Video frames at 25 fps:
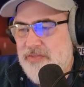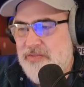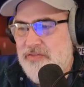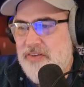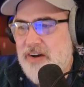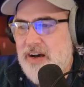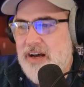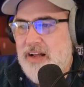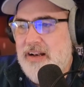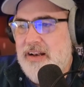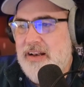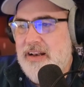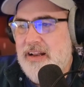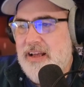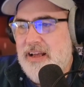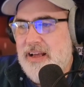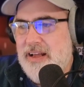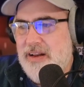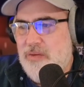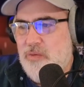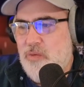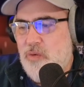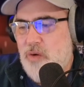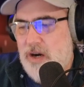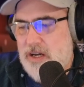fun
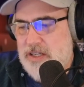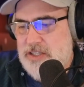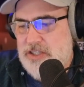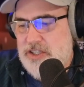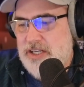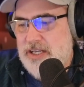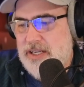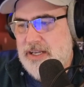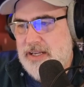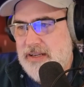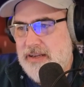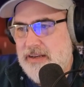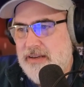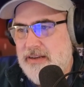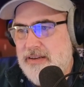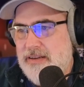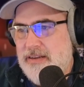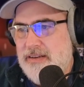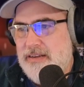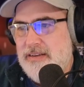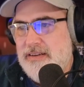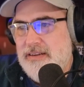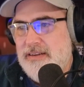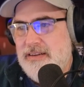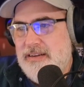at watching
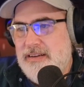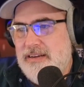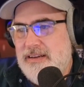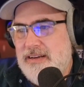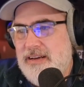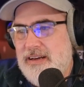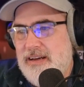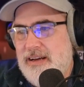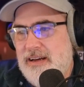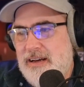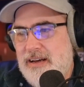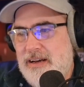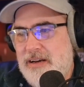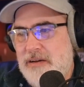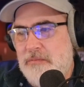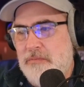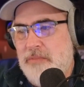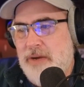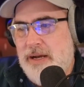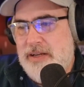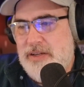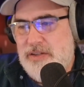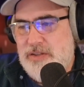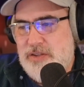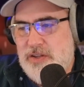
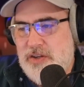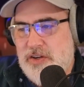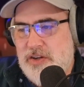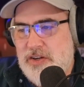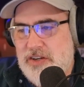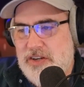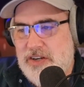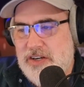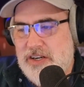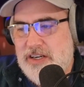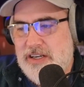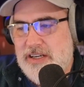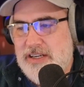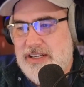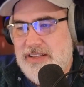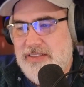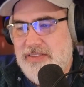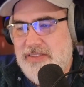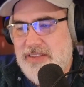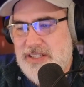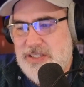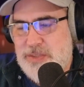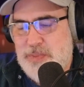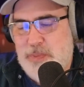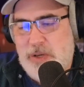Michael Lerner in
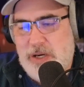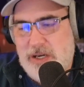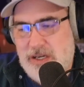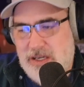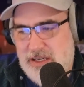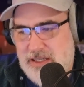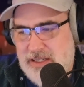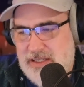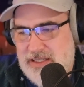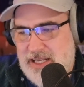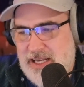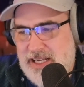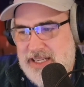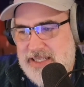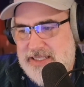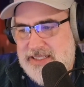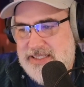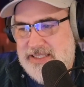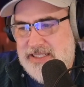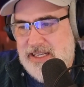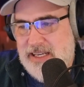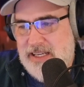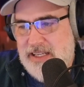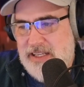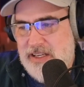this part
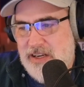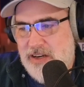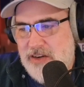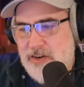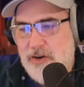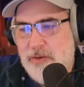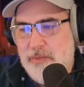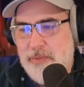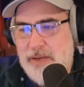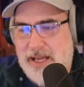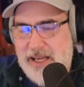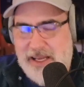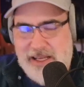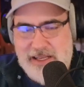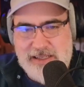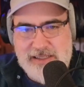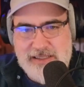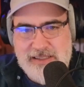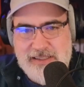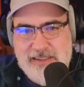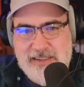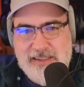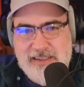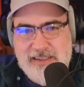as a younger man,